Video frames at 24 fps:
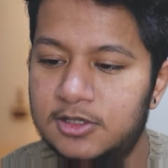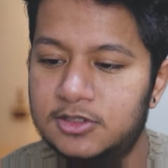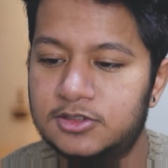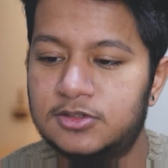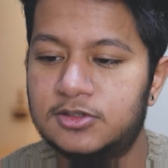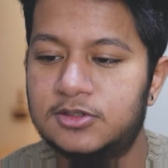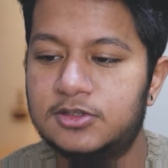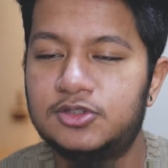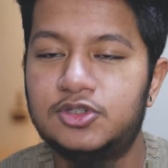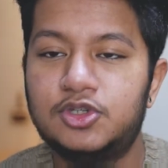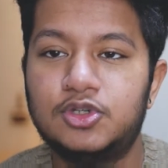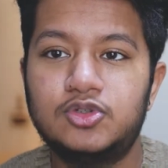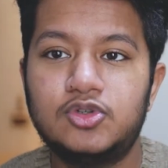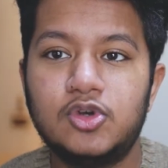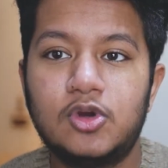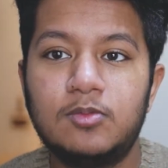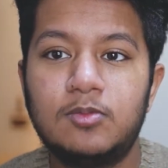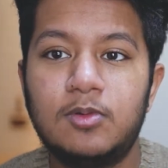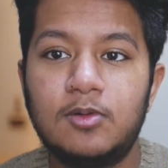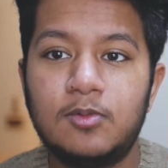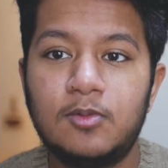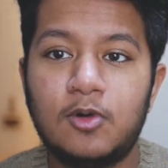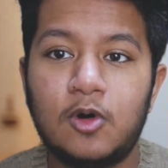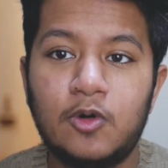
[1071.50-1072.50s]
so the
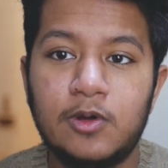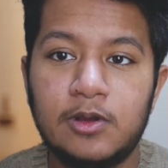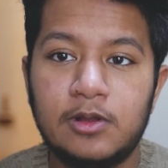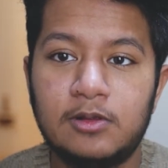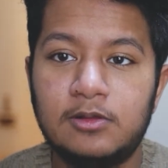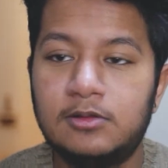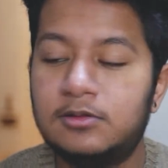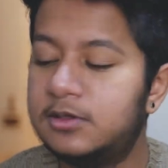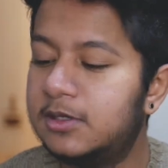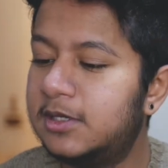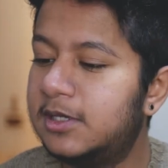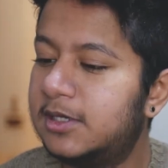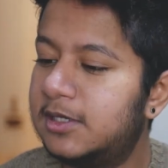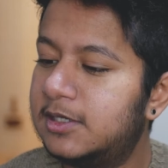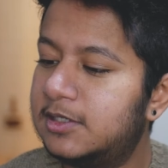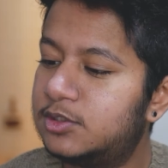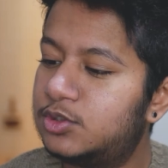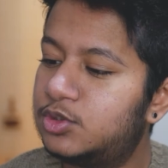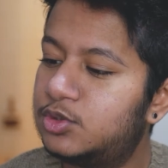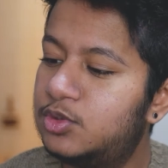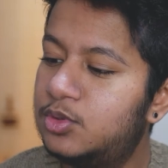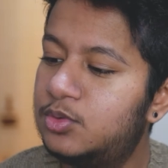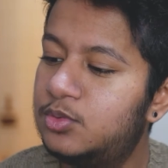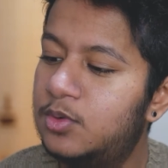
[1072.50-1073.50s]
jojoba oil
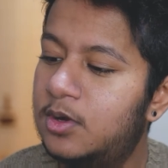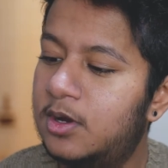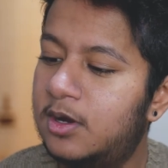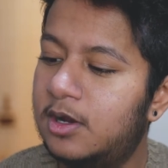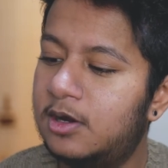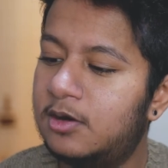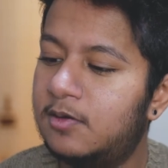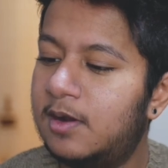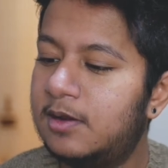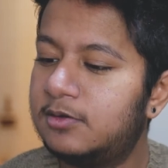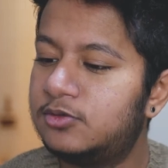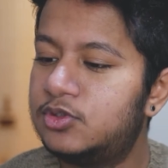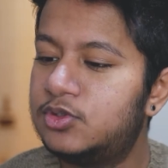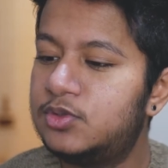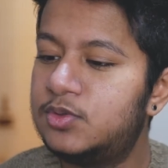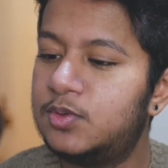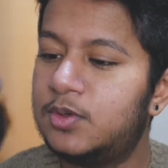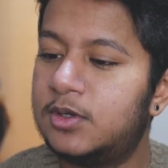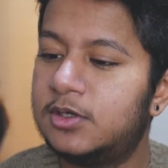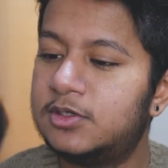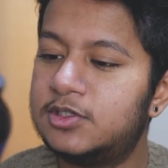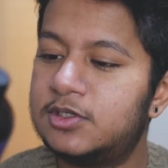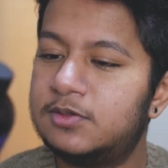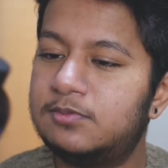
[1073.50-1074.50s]
is two around
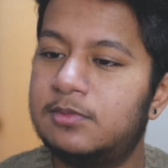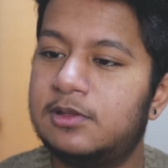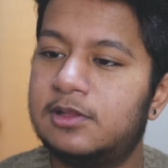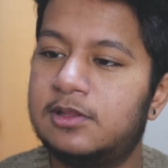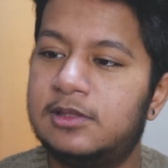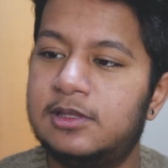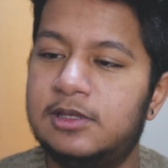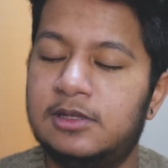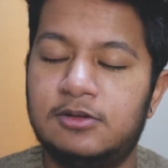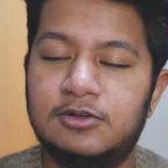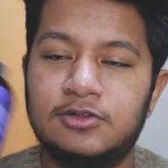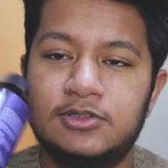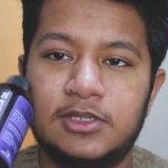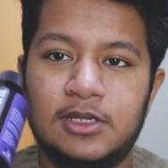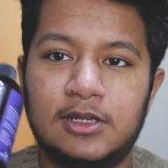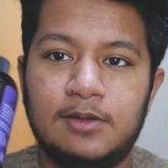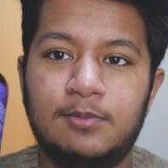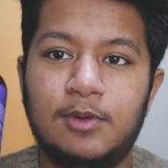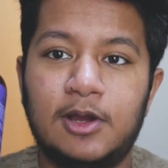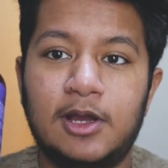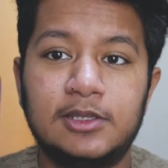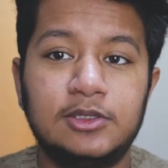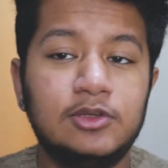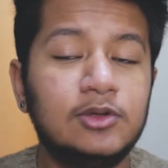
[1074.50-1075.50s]
200 milliliters that I
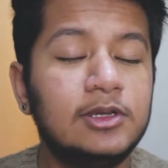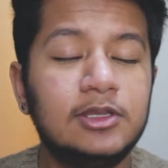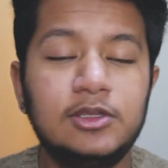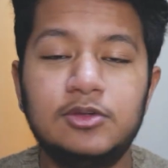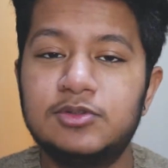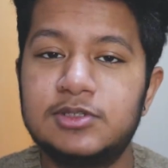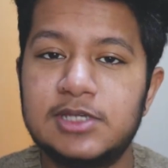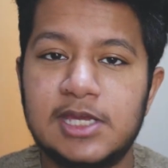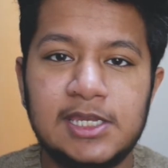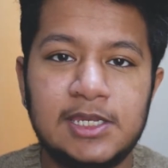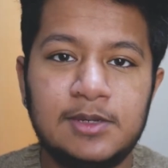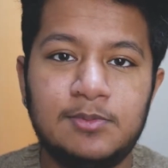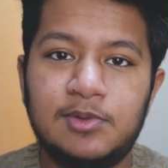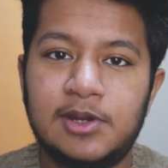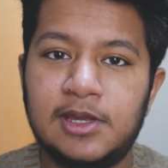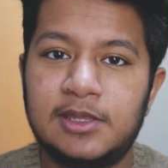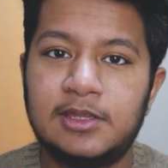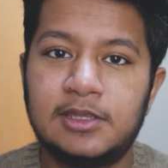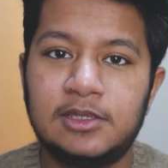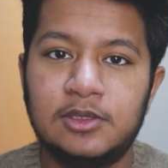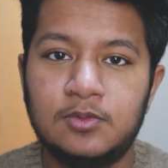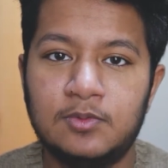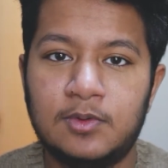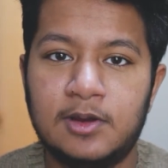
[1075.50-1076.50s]
bought. You can use any brand
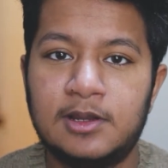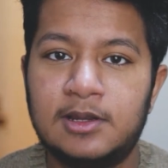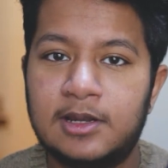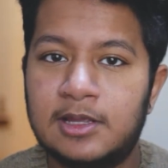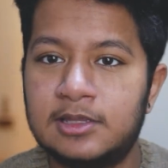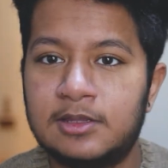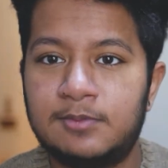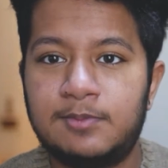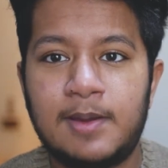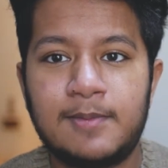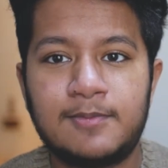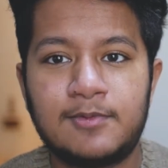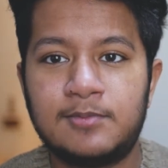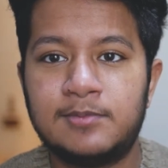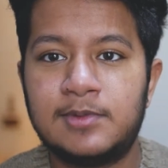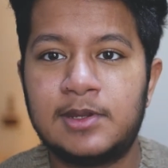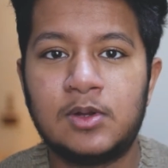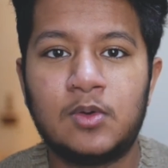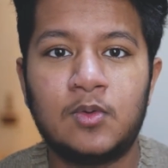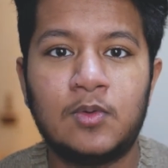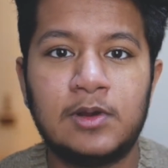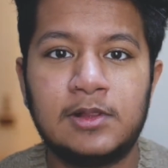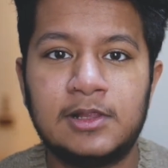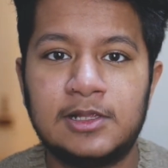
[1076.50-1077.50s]
that you want, and the
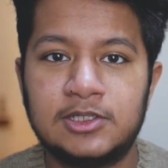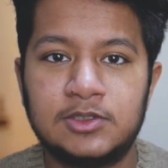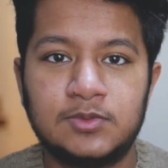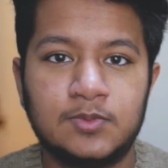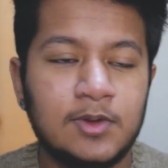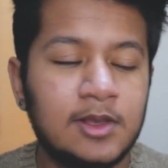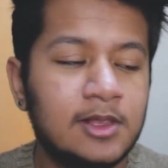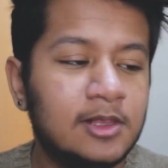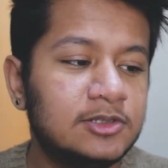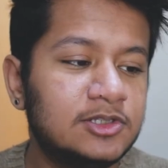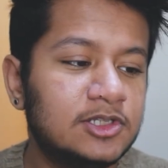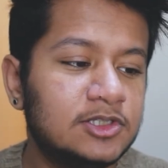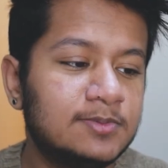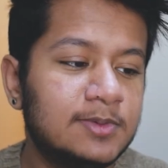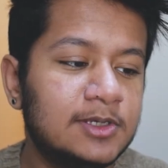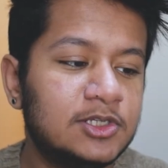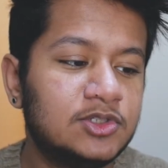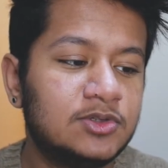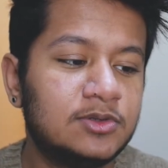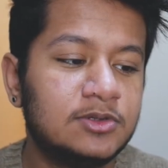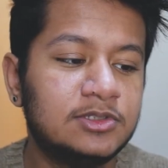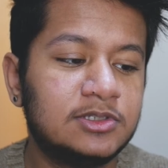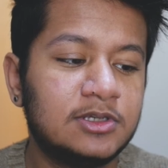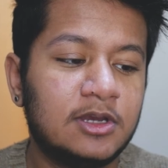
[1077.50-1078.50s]
peppermint oil as well. Just make
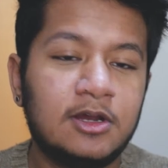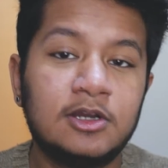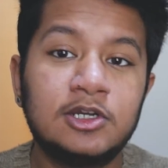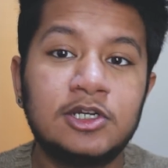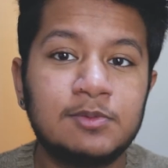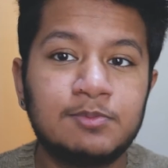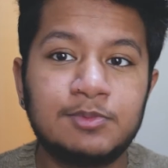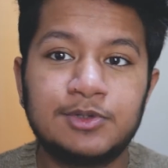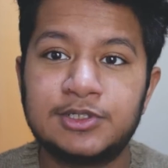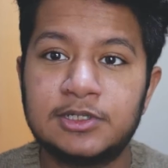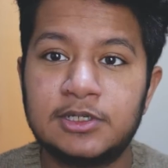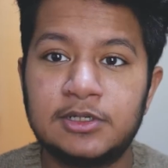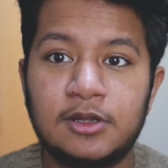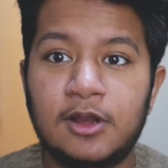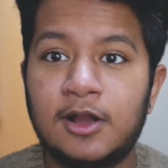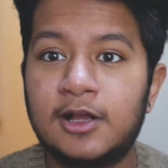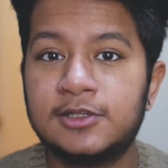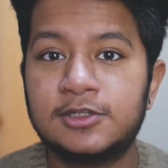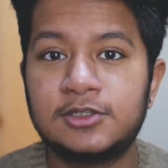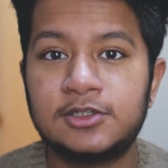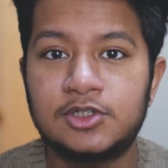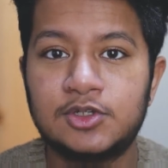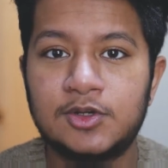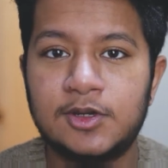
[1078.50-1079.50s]
sure it's 100%
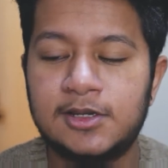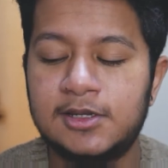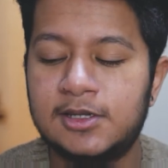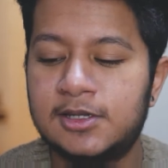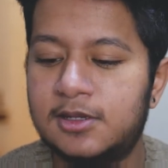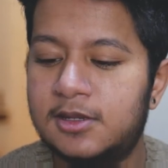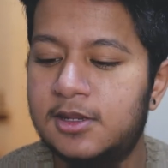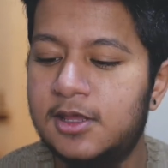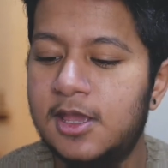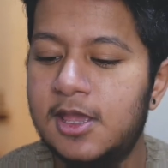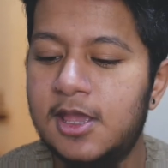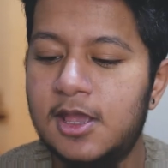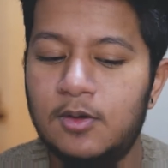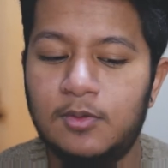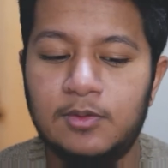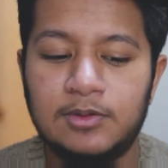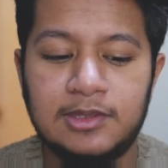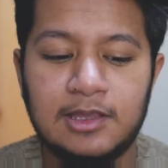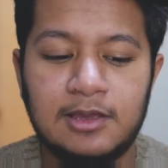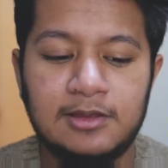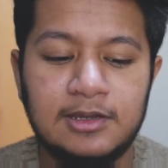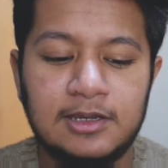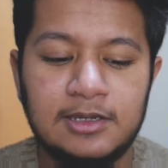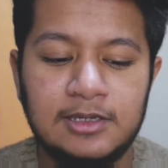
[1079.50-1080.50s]
concentrated
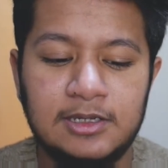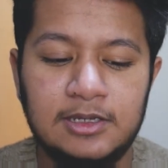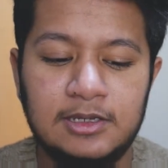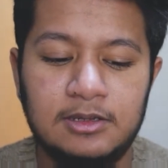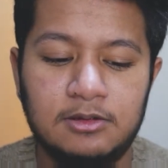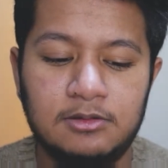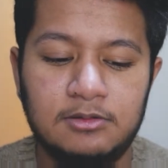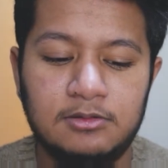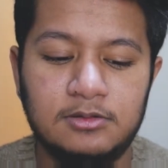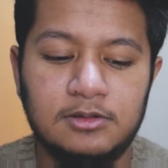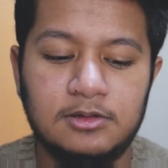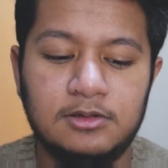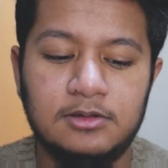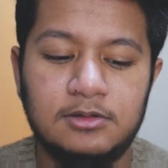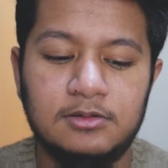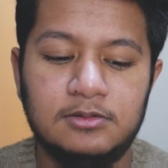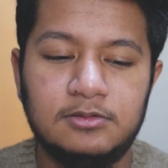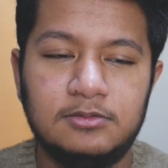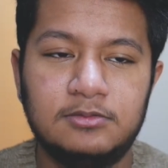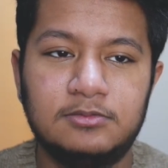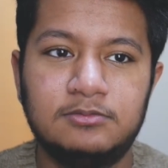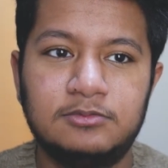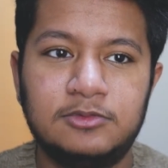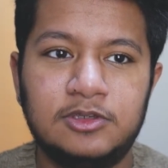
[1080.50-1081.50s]
without any,
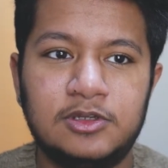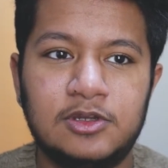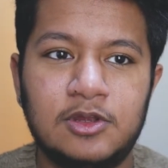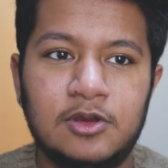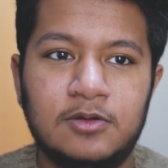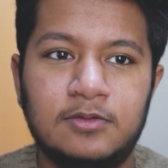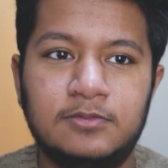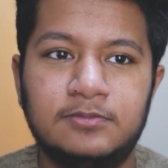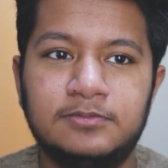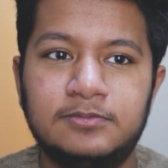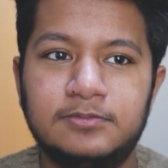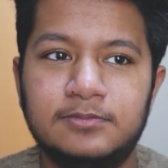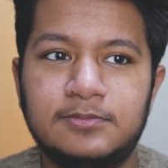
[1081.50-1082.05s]
you know,